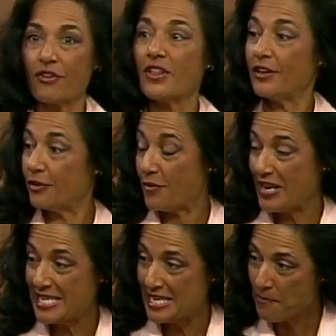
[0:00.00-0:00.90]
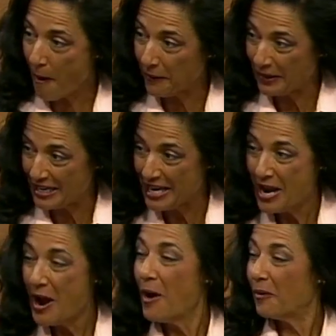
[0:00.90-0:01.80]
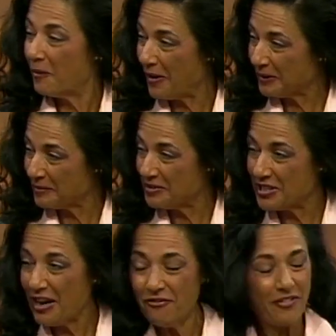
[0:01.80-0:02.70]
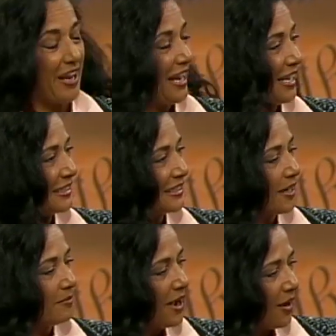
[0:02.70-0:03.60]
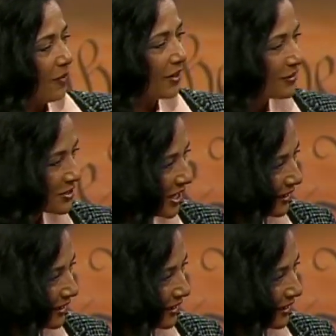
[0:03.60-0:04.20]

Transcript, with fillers: the Illinois Tea Party. Welcome, Jeff, and um, how are you, Jack,